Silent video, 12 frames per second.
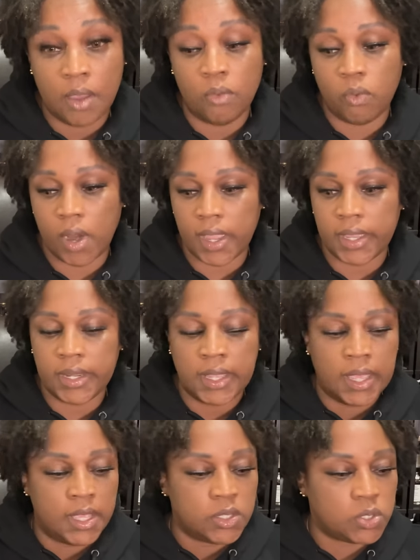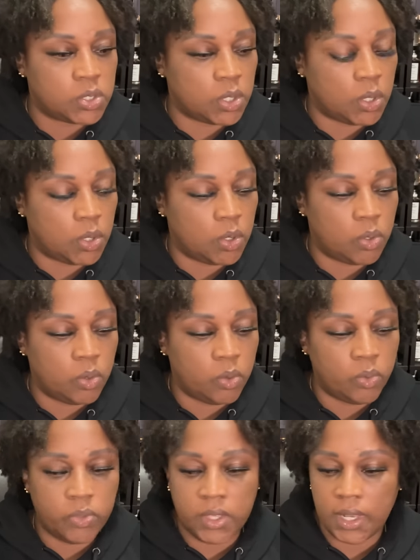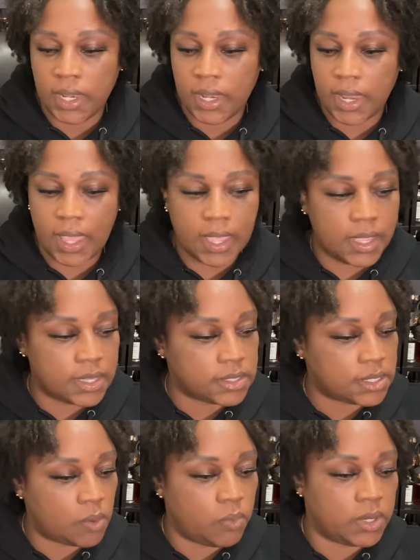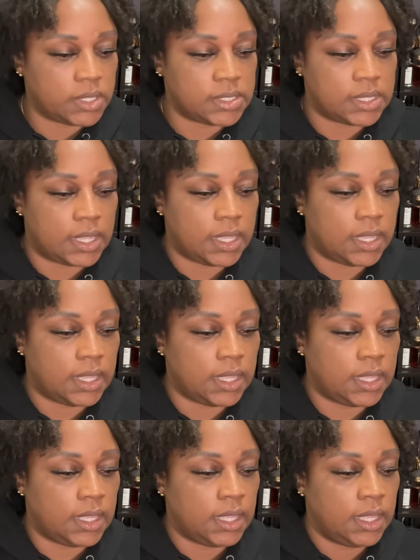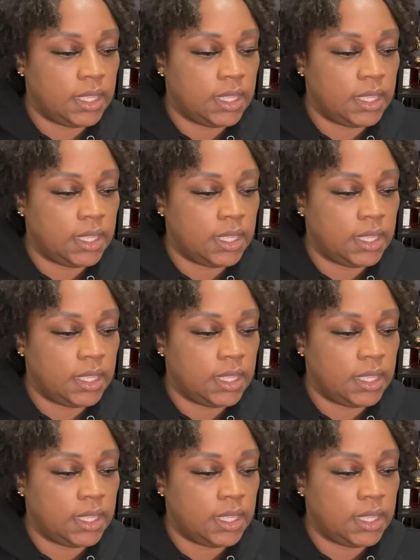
right? So the last, I want to say